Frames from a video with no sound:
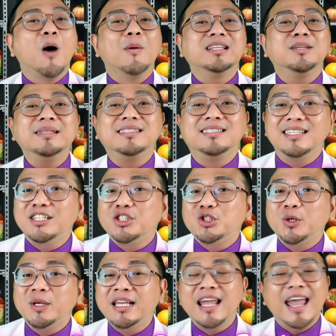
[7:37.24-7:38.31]
vitamin
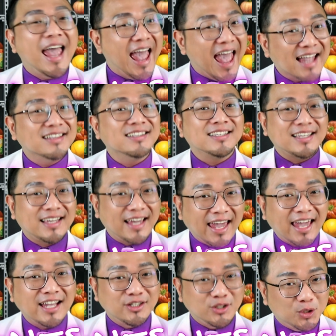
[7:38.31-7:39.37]
D3, and
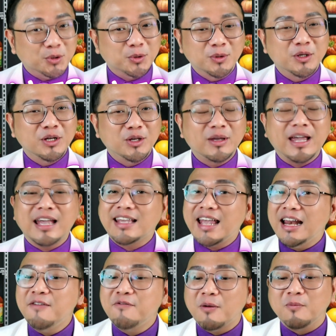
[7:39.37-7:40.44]
K2. You can
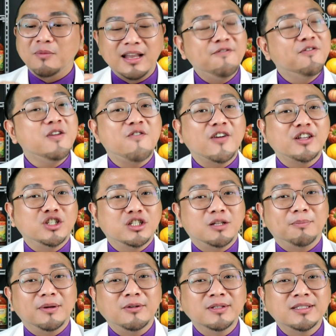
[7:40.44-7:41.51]
get it from leafy
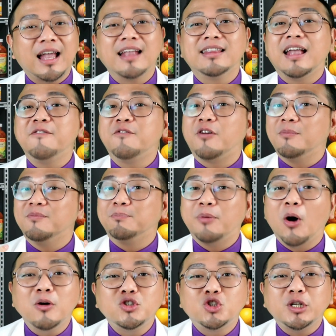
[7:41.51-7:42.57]
vegetables and then from
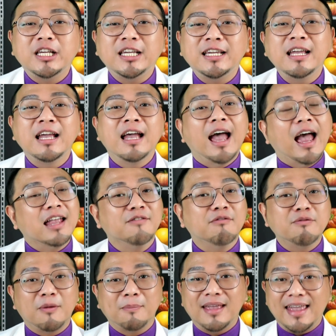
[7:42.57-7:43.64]
poultry and
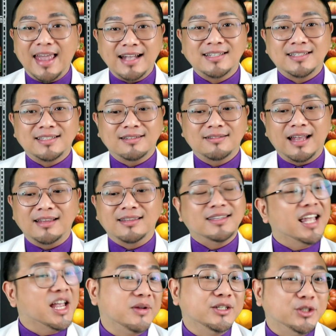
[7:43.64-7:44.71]
even from eggs and
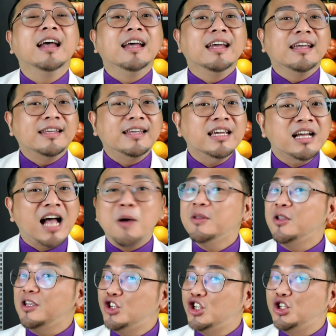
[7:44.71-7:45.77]
dairy too. Here I
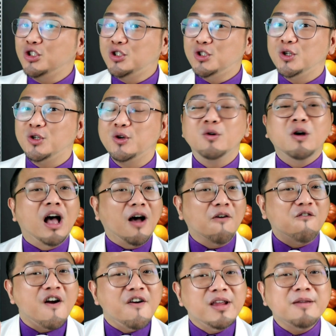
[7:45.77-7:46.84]
want to introduce to you a
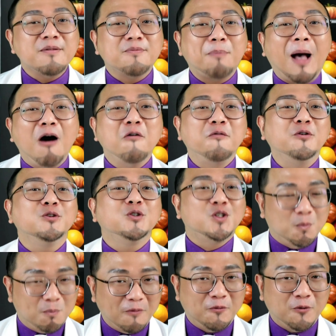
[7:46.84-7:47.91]
very powerful
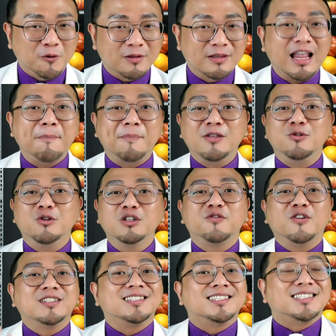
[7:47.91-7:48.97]
superfood that has been used
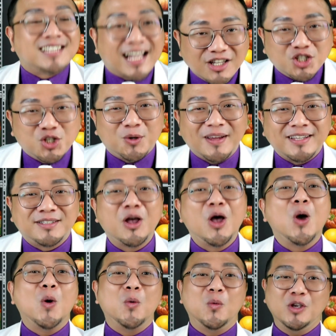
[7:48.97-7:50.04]
for centuries,
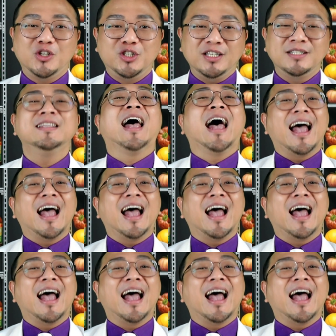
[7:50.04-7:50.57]
which is